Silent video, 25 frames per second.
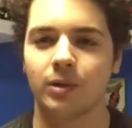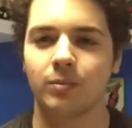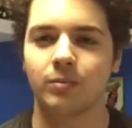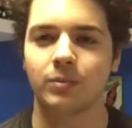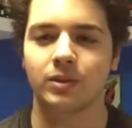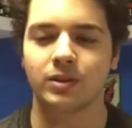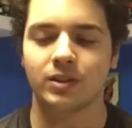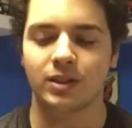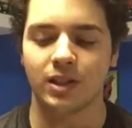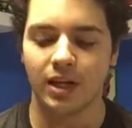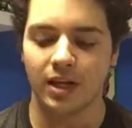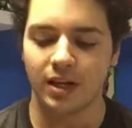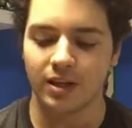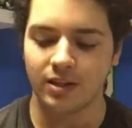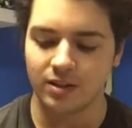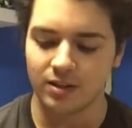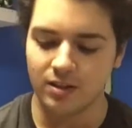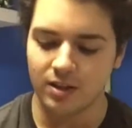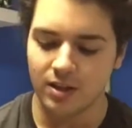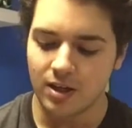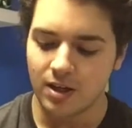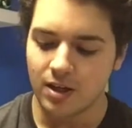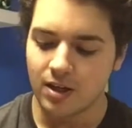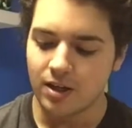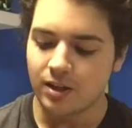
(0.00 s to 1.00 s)
number
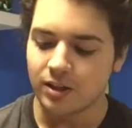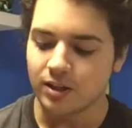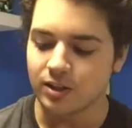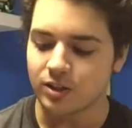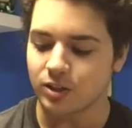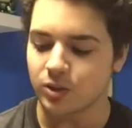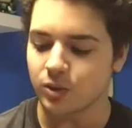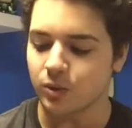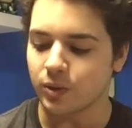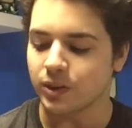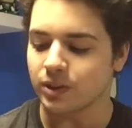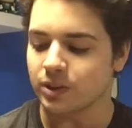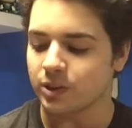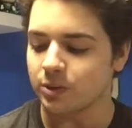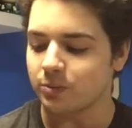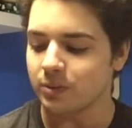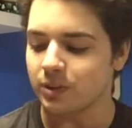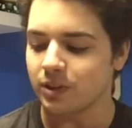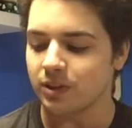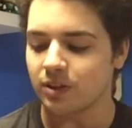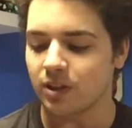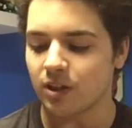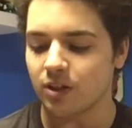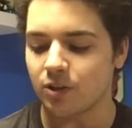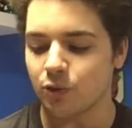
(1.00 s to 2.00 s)
10 is going to
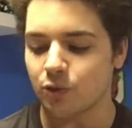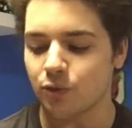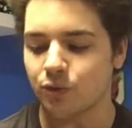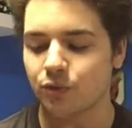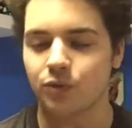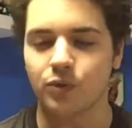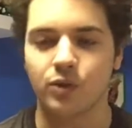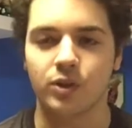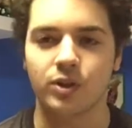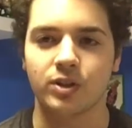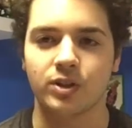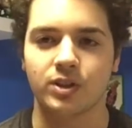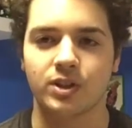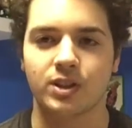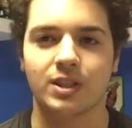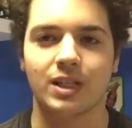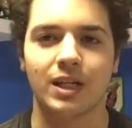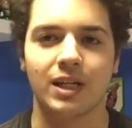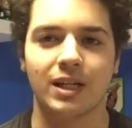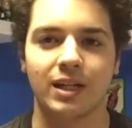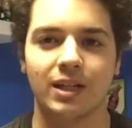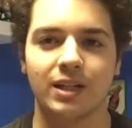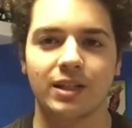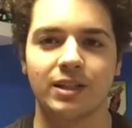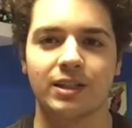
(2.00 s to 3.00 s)
be another first
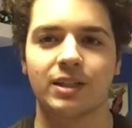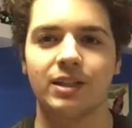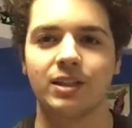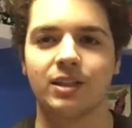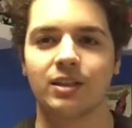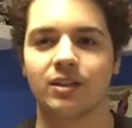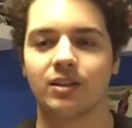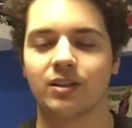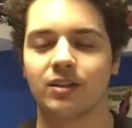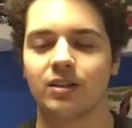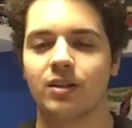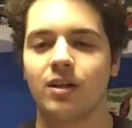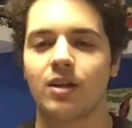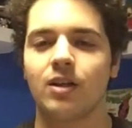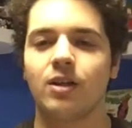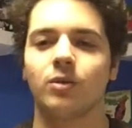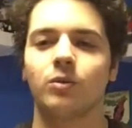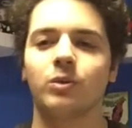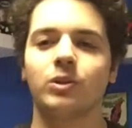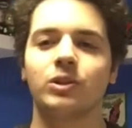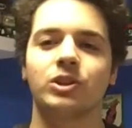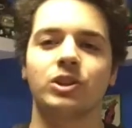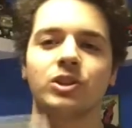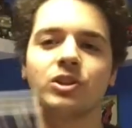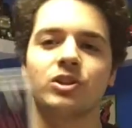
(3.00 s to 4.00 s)
that I needed,
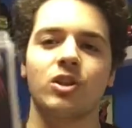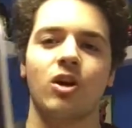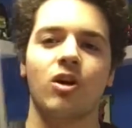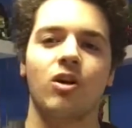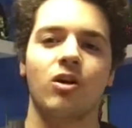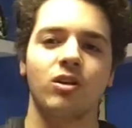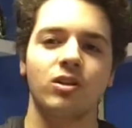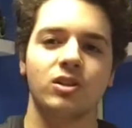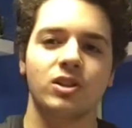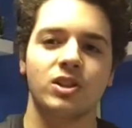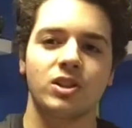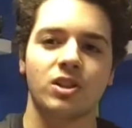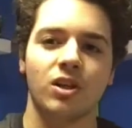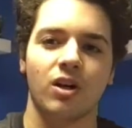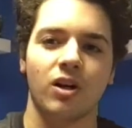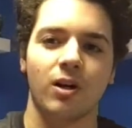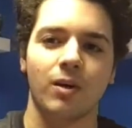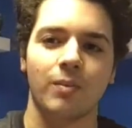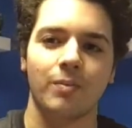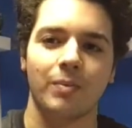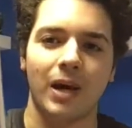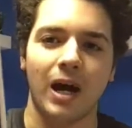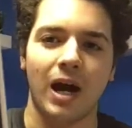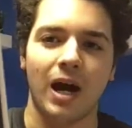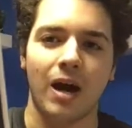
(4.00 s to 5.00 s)
which is
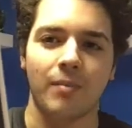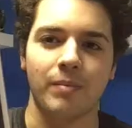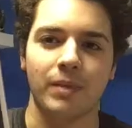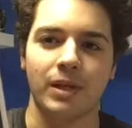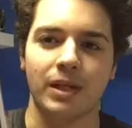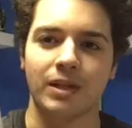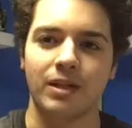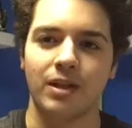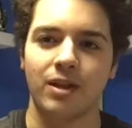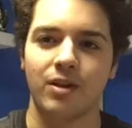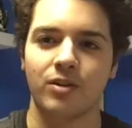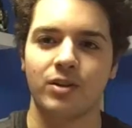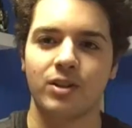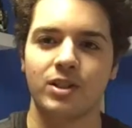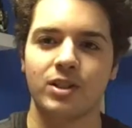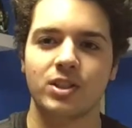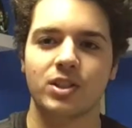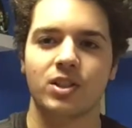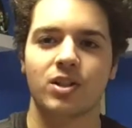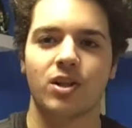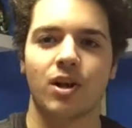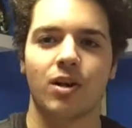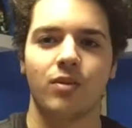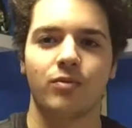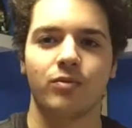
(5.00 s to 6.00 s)
All-Star Batman. Now, this
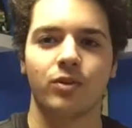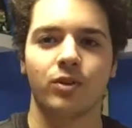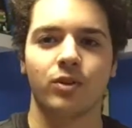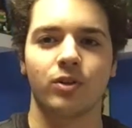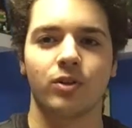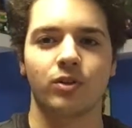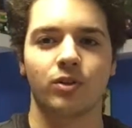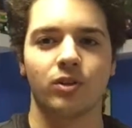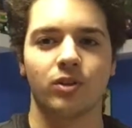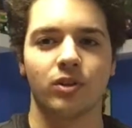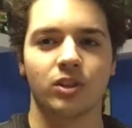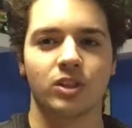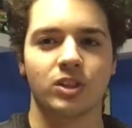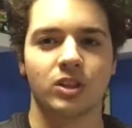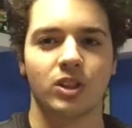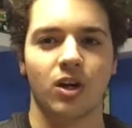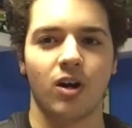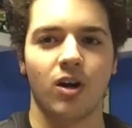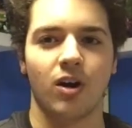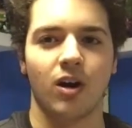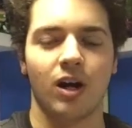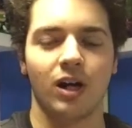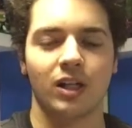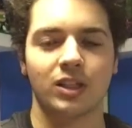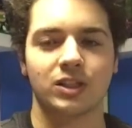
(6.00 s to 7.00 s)
cover looks
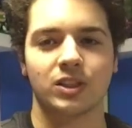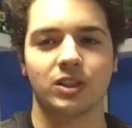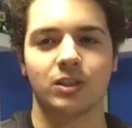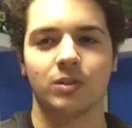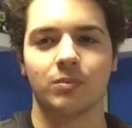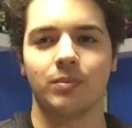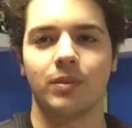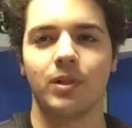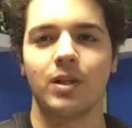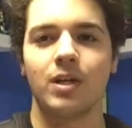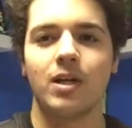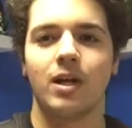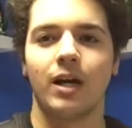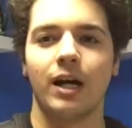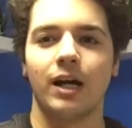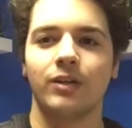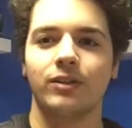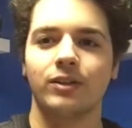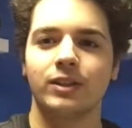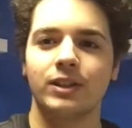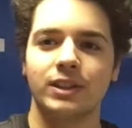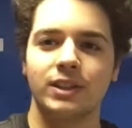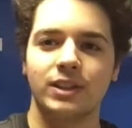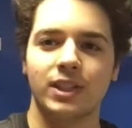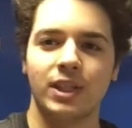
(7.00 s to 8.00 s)
awesome. I
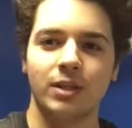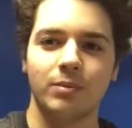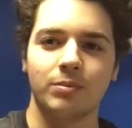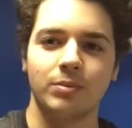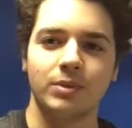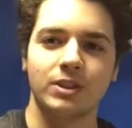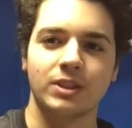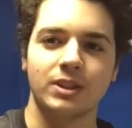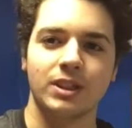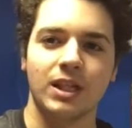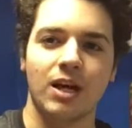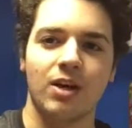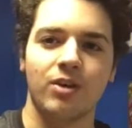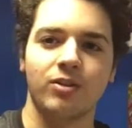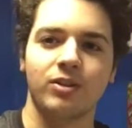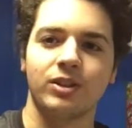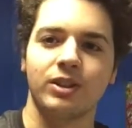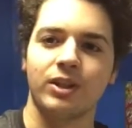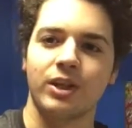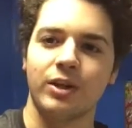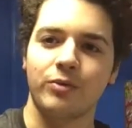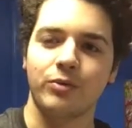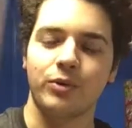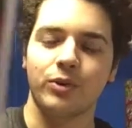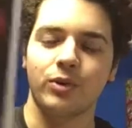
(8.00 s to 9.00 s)
already taped it down
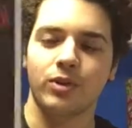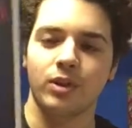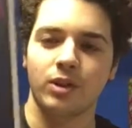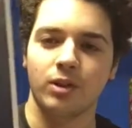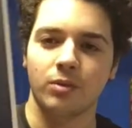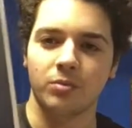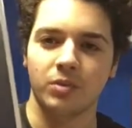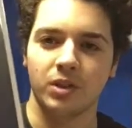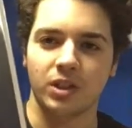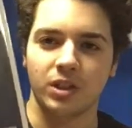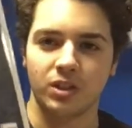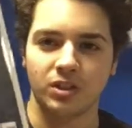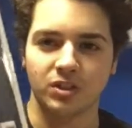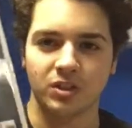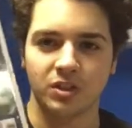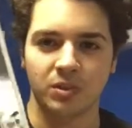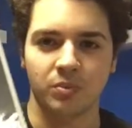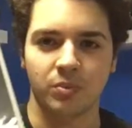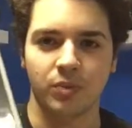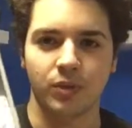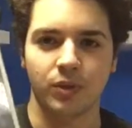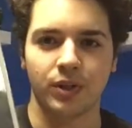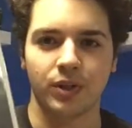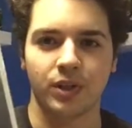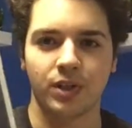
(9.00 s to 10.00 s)
and everything because
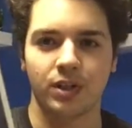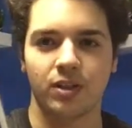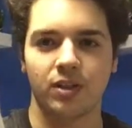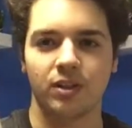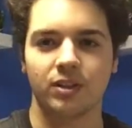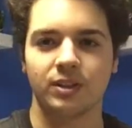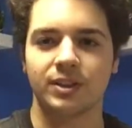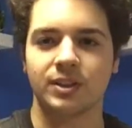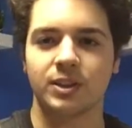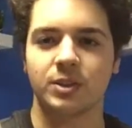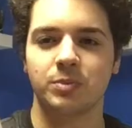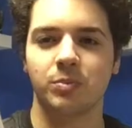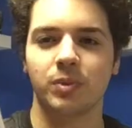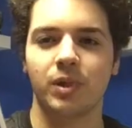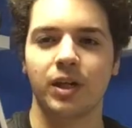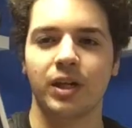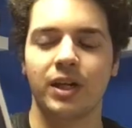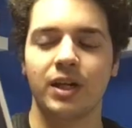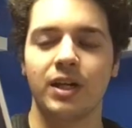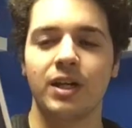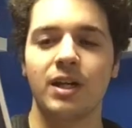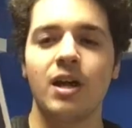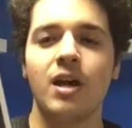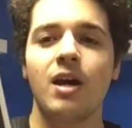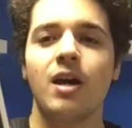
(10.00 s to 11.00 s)
I'm putting it on
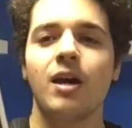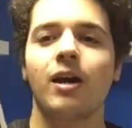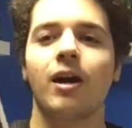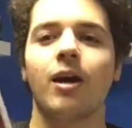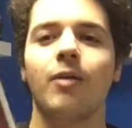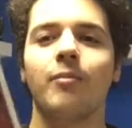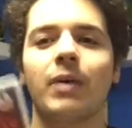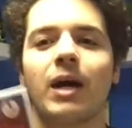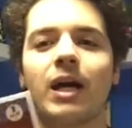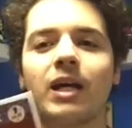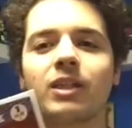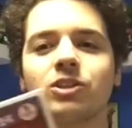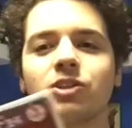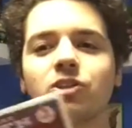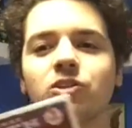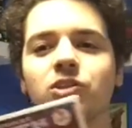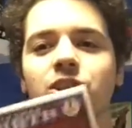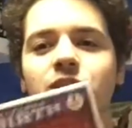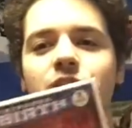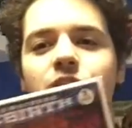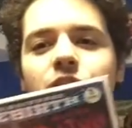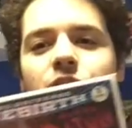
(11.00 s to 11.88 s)
display. I'm actually